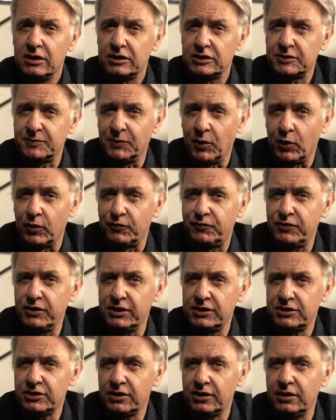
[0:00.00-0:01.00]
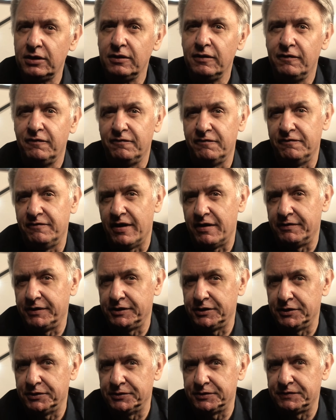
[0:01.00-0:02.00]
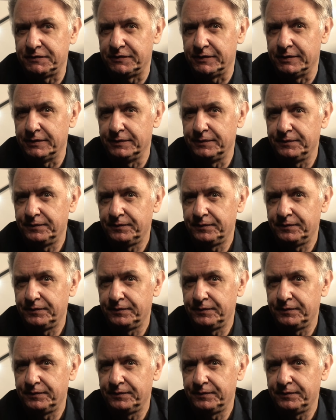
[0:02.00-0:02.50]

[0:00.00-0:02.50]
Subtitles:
Small feature, very useful.